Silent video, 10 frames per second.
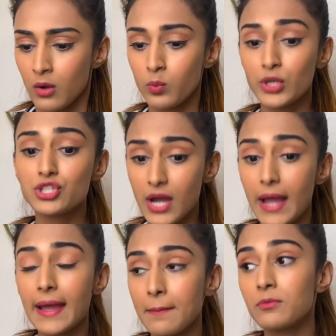which I
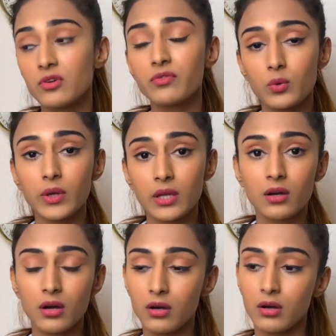am reviewing, you
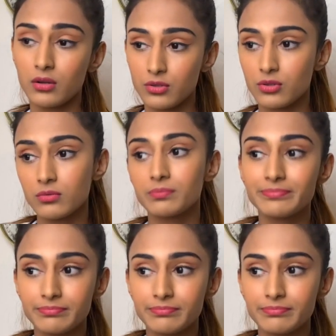know,